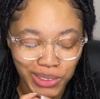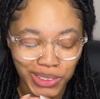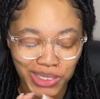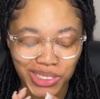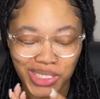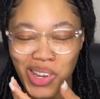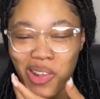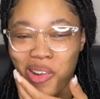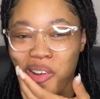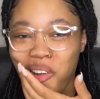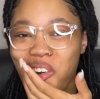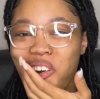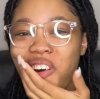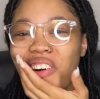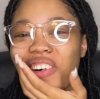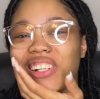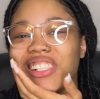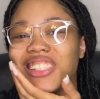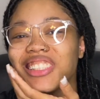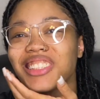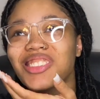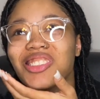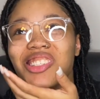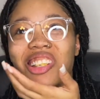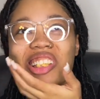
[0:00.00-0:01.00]
So good.
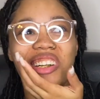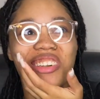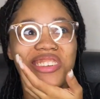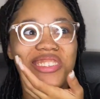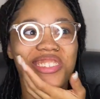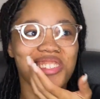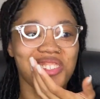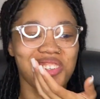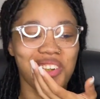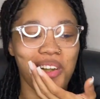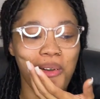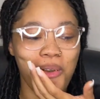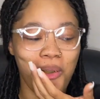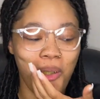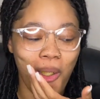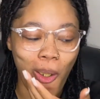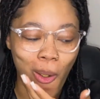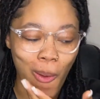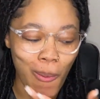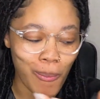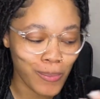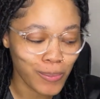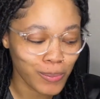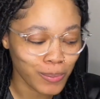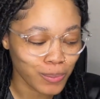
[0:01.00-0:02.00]
It's so
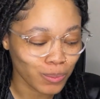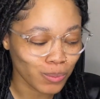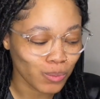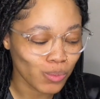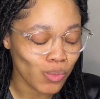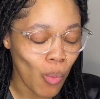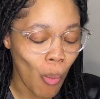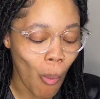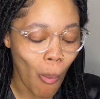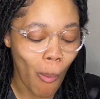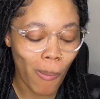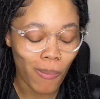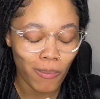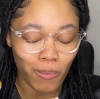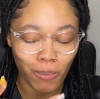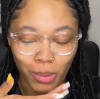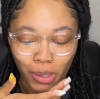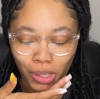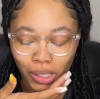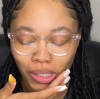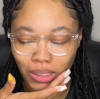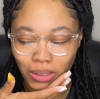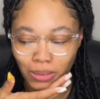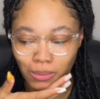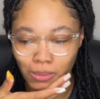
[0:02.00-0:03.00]
good.
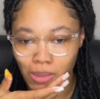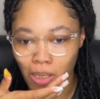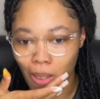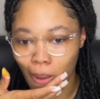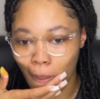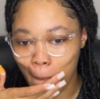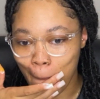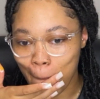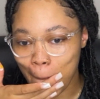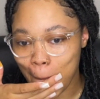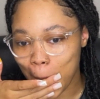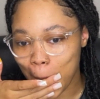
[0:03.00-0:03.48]
But yeah.